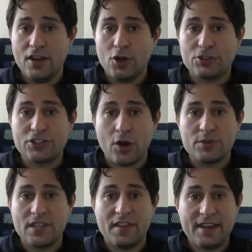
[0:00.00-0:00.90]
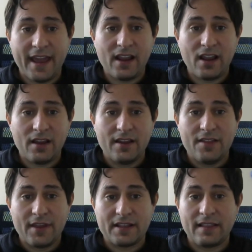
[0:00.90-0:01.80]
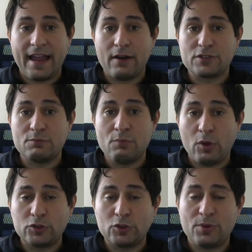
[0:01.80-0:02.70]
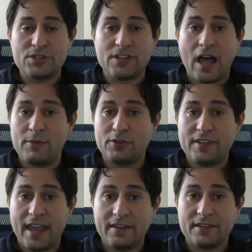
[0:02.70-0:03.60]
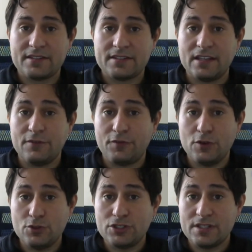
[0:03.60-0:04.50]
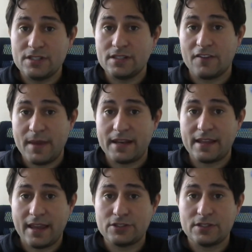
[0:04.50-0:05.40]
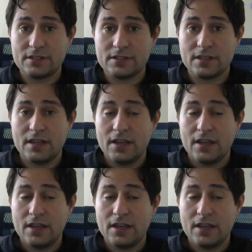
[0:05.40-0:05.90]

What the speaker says: which goes in the neck that allows multiple simultaneous infusions of medications.